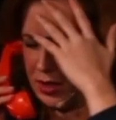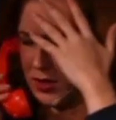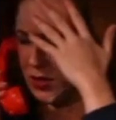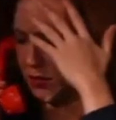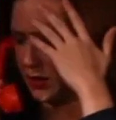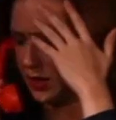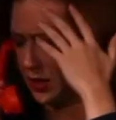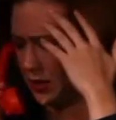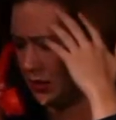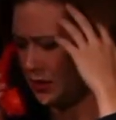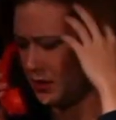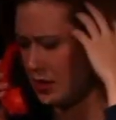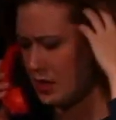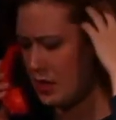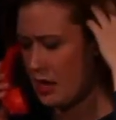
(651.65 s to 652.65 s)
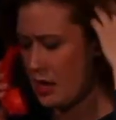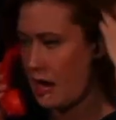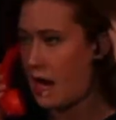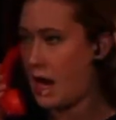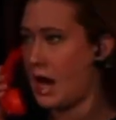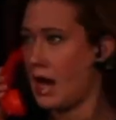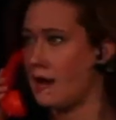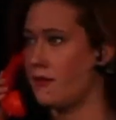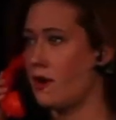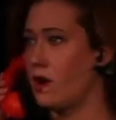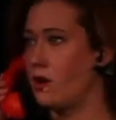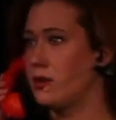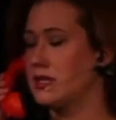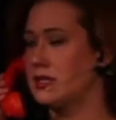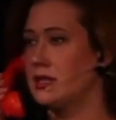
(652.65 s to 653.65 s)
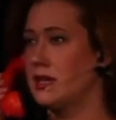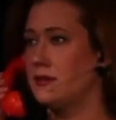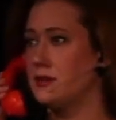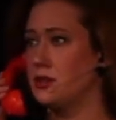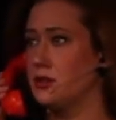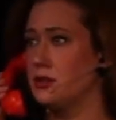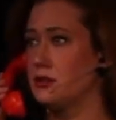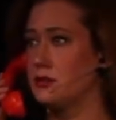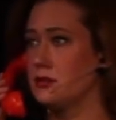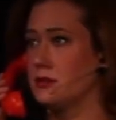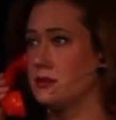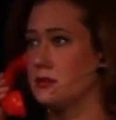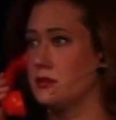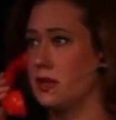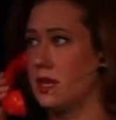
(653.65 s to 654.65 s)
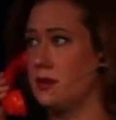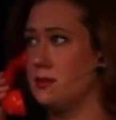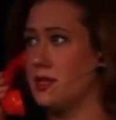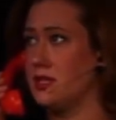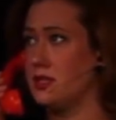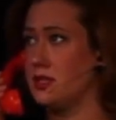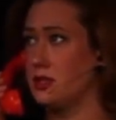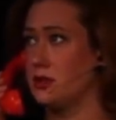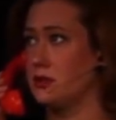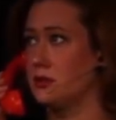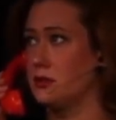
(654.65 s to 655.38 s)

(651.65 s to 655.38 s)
surreal. I have always loved you and missed you.